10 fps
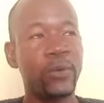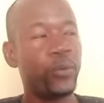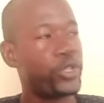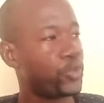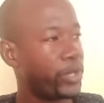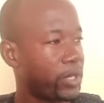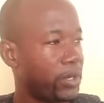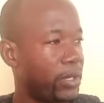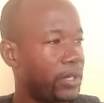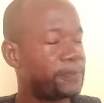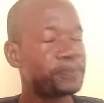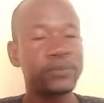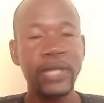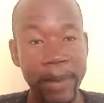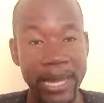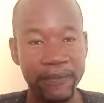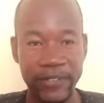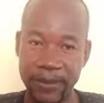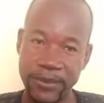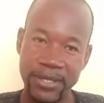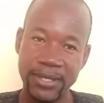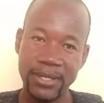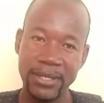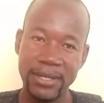which we call main verbs.